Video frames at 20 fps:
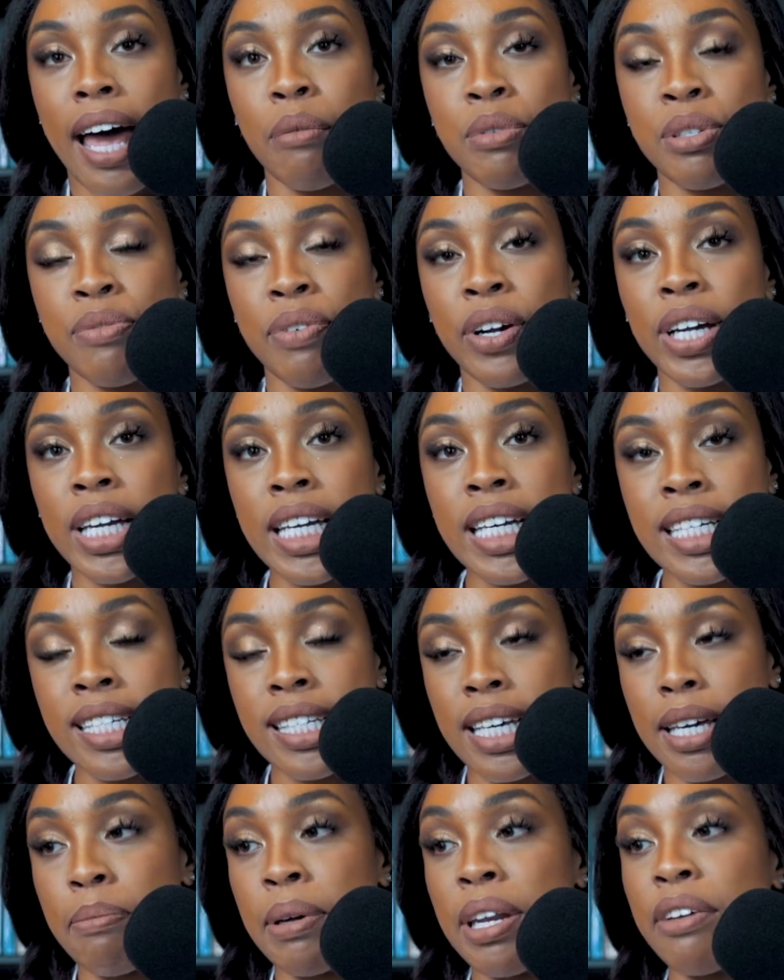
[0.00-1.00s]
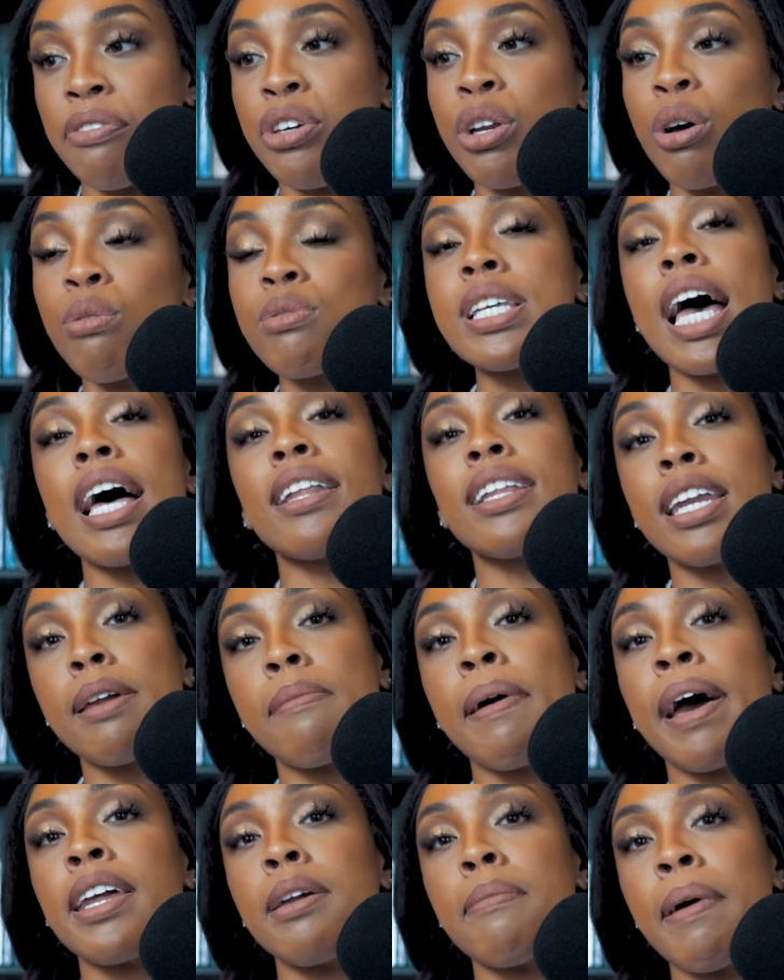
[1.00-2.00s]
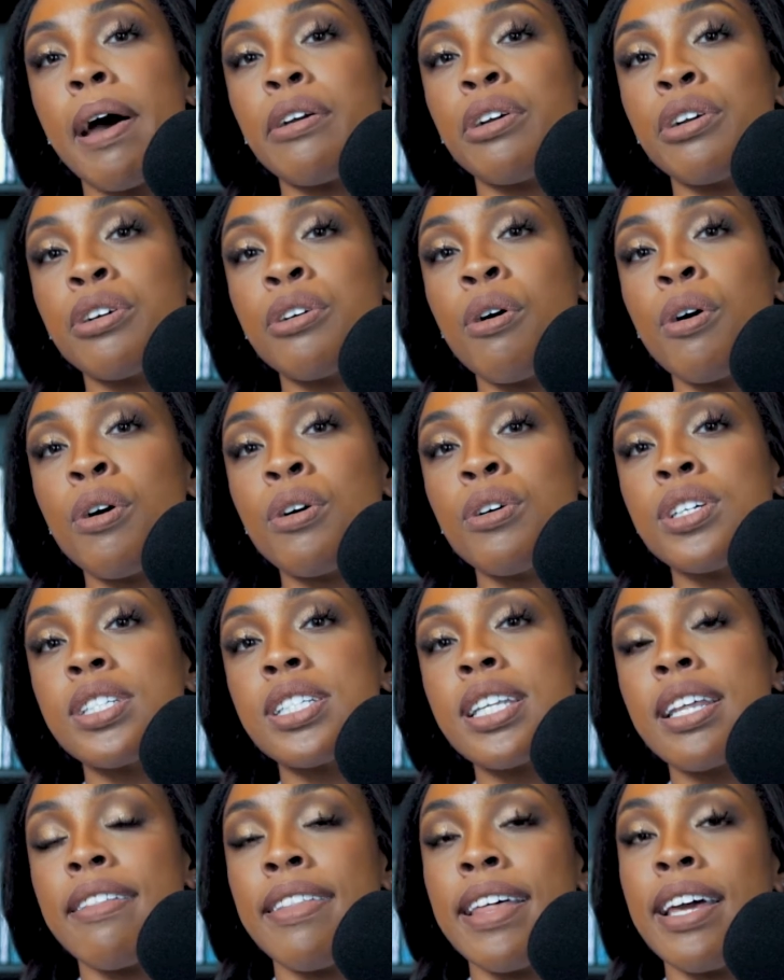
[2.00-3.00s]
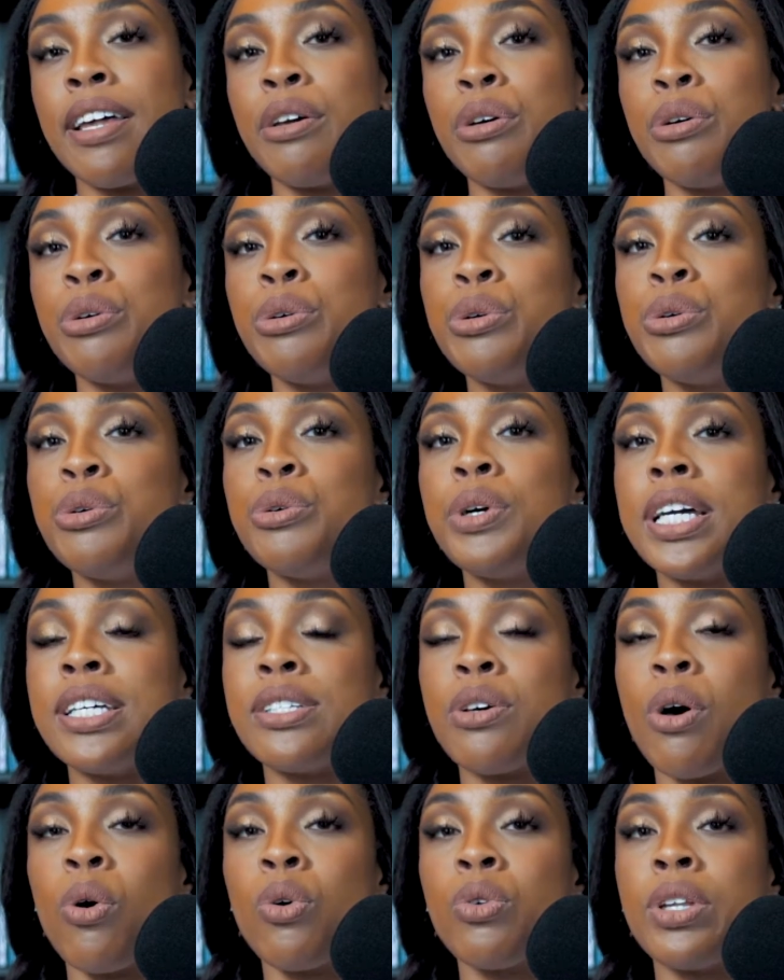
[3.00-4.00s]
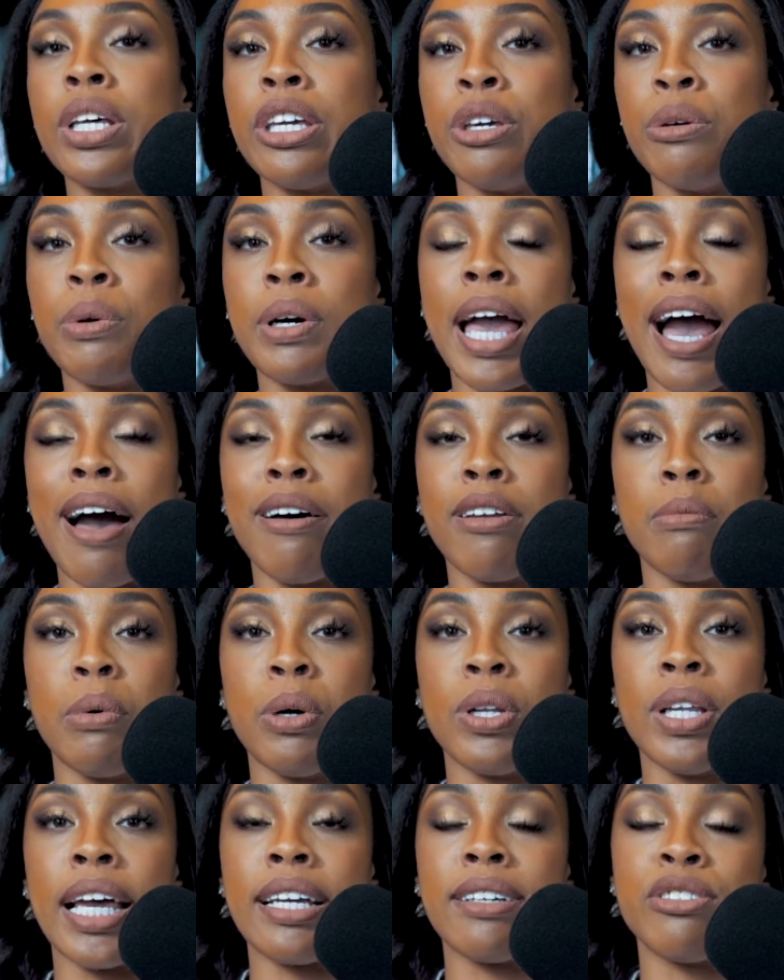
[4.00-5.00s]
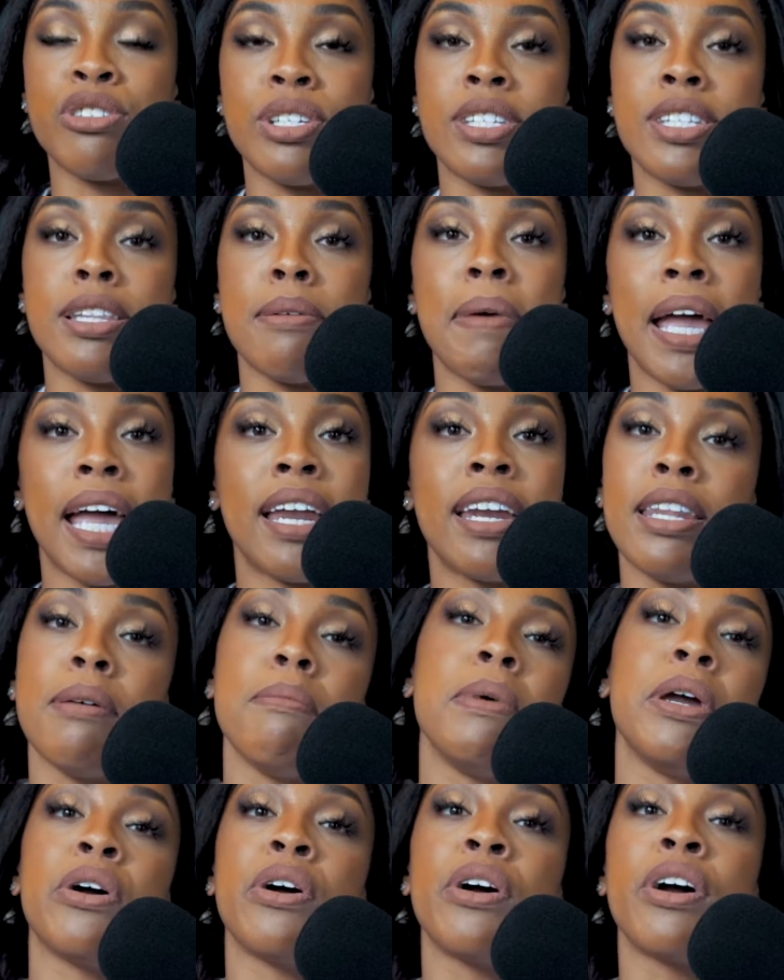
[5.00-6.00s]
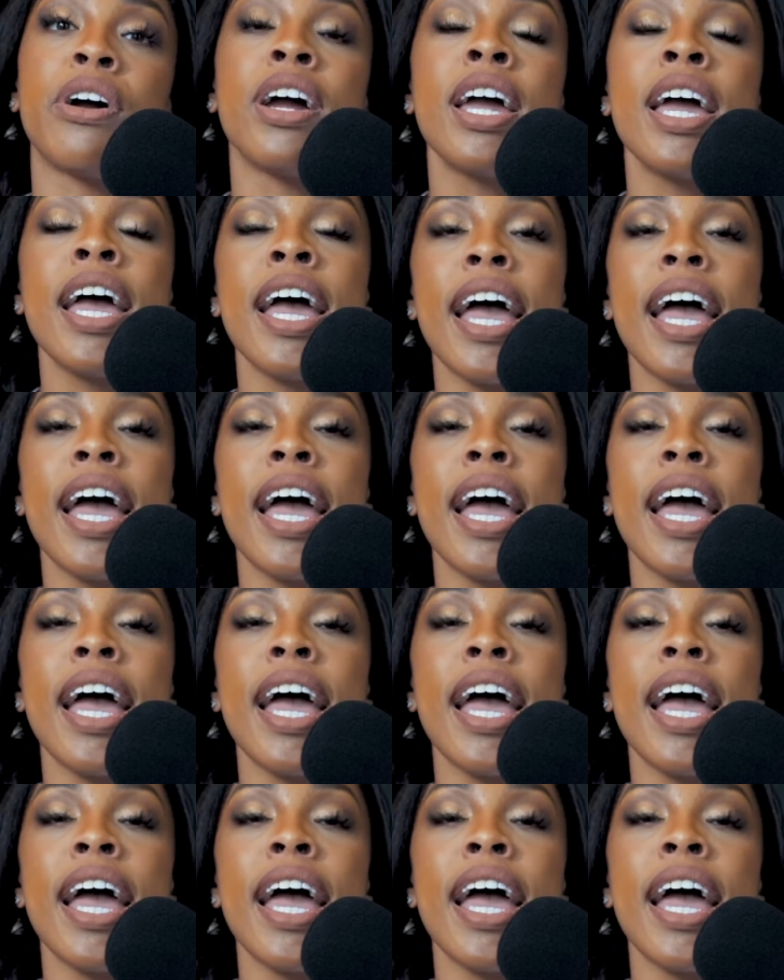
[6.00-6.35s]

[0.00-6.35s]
It was very easy. But if you don't tell anybody about your goals, then who is holding you accountable? Just the man in the mirror.